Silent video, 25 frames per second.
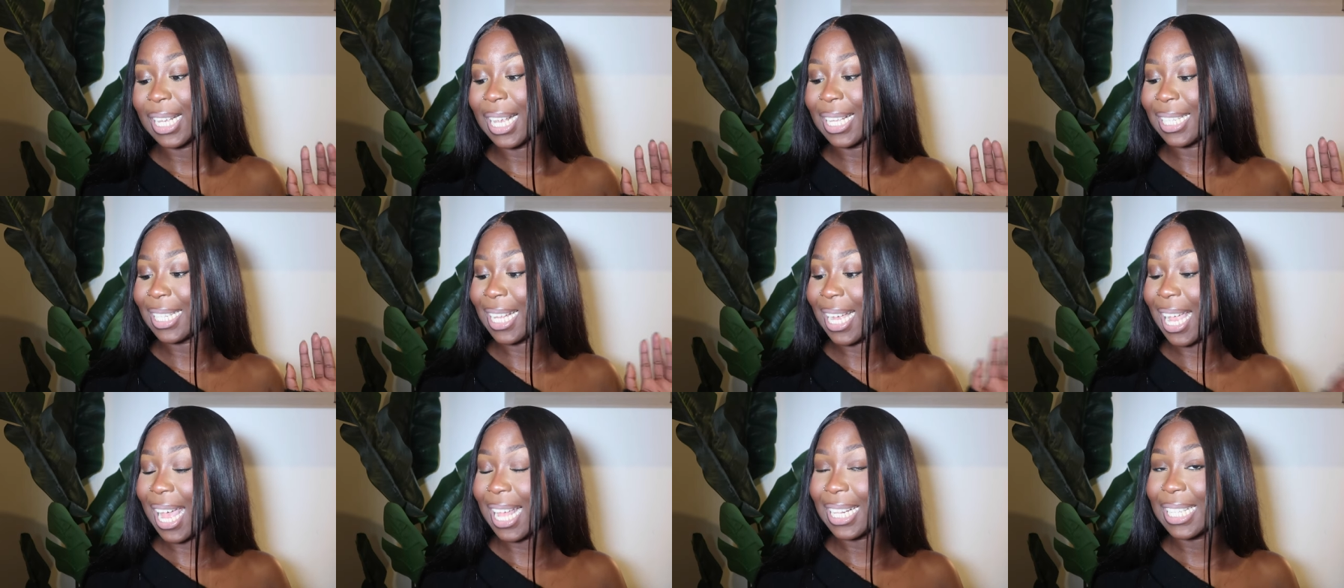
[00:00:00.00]
is
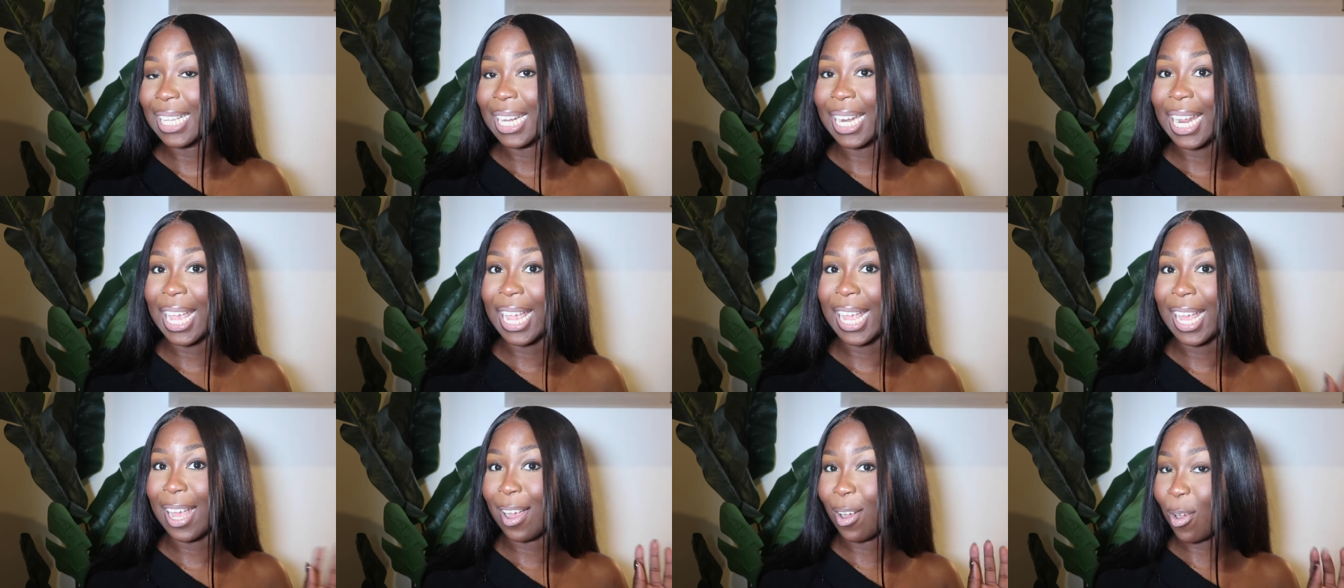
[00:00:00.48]
the
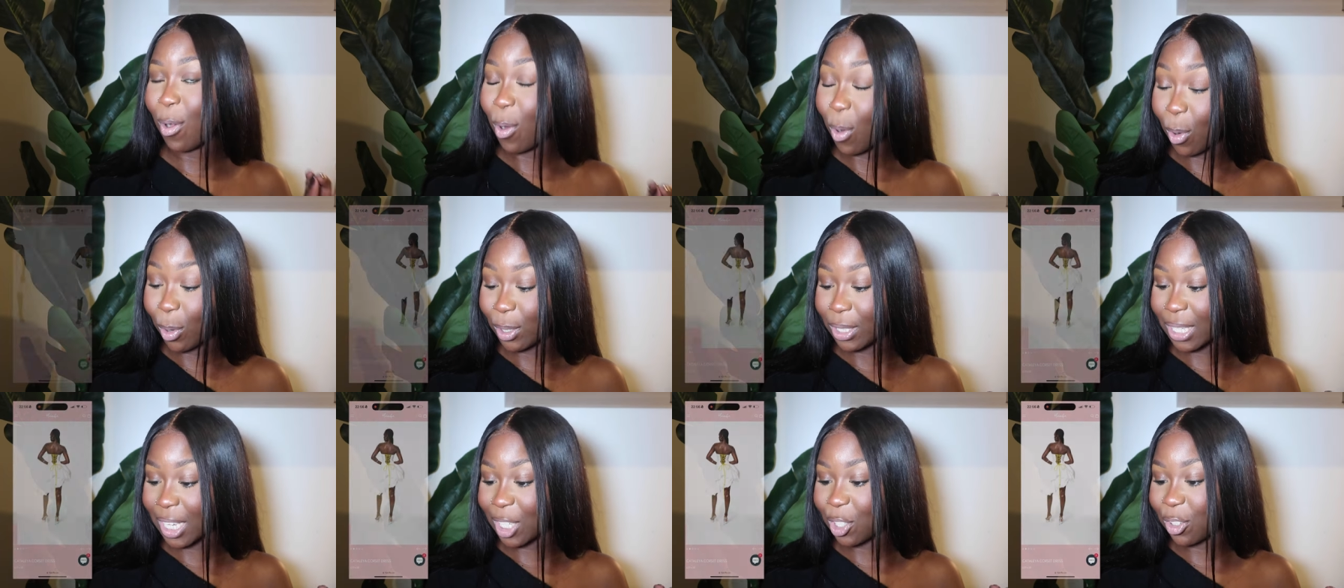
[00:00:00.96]
Cataleya
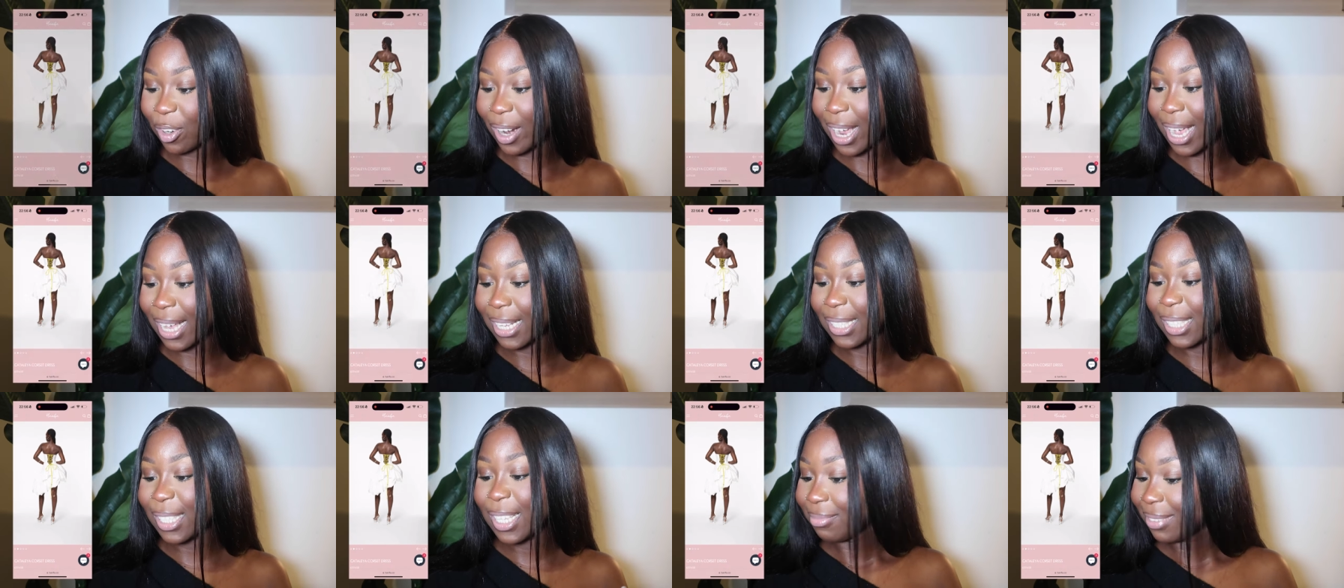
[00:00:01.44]
corset dress.